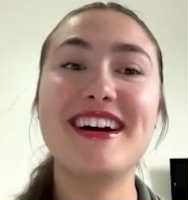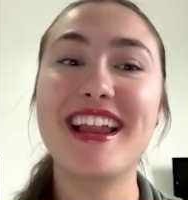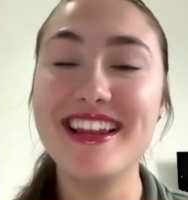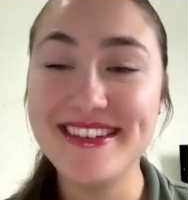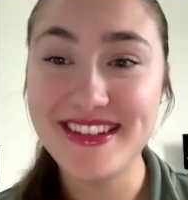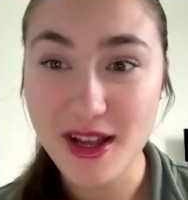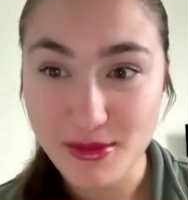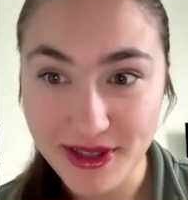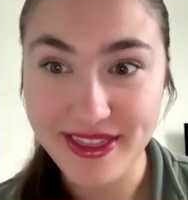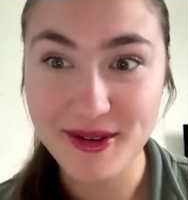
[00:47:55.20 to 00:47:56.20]
Got a
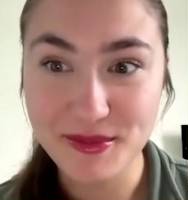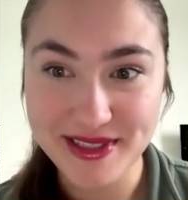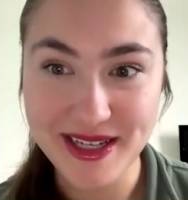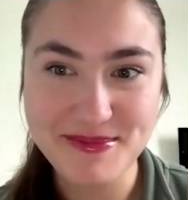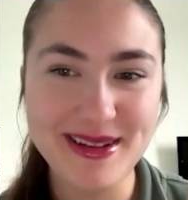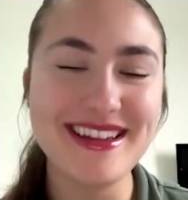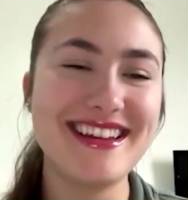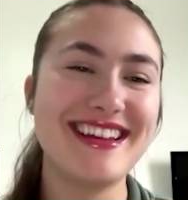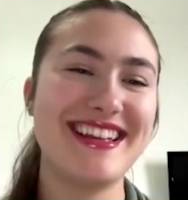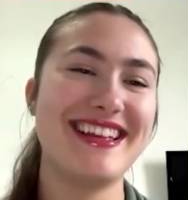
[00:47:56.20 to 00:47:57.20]
double thumbs up.
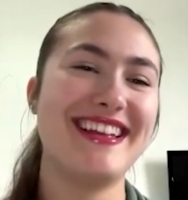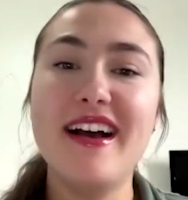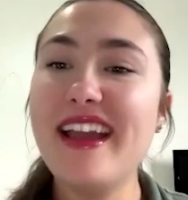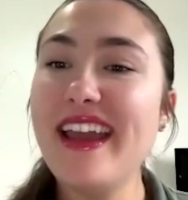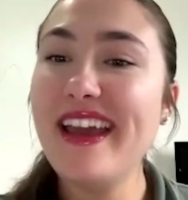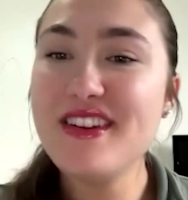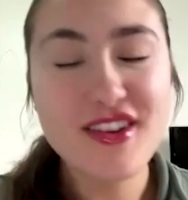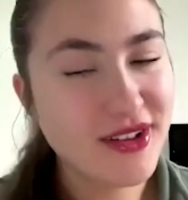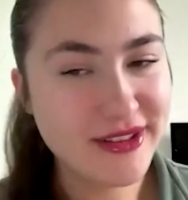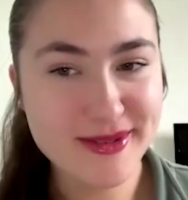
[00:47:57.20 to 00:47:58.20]

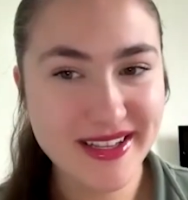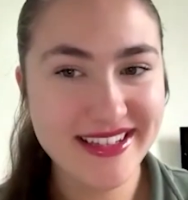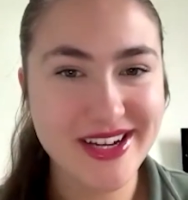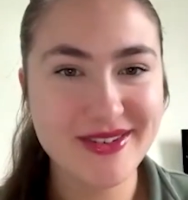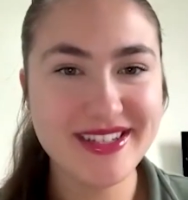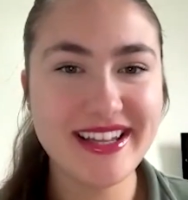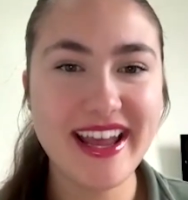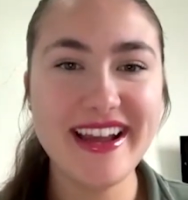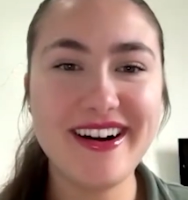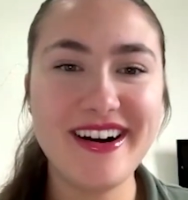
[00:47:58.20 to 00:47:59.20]
And closing us out
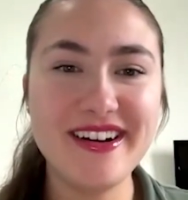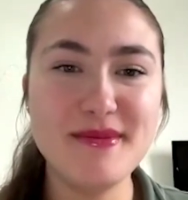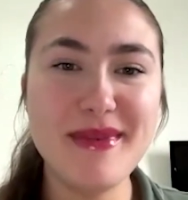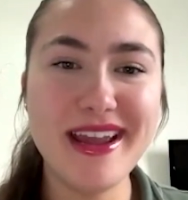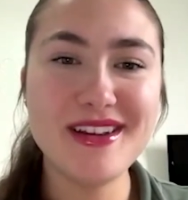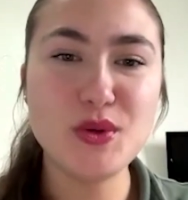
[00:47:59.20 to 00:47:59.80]
today on May